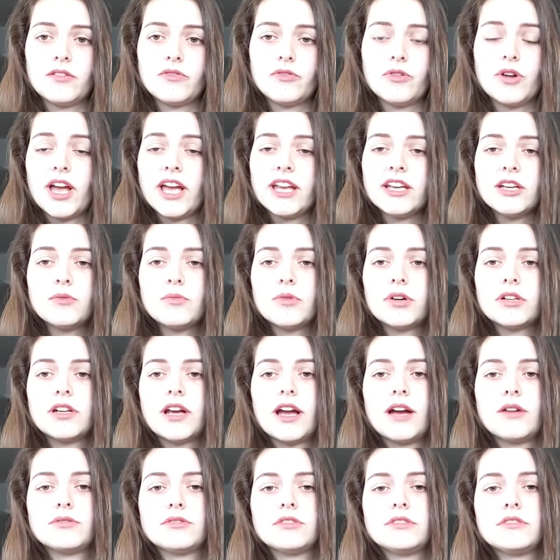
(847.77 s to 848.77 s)
for anyone
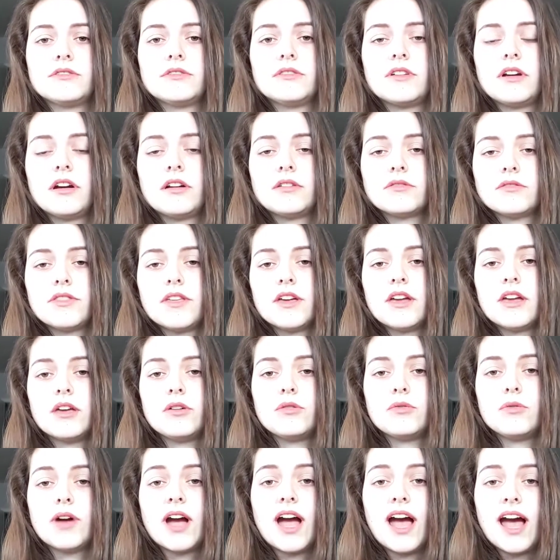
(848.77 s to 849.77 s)
out there
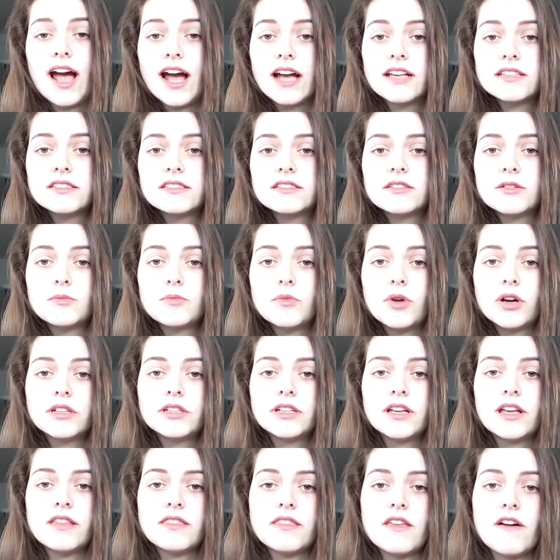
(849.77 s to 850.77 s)
who has someone in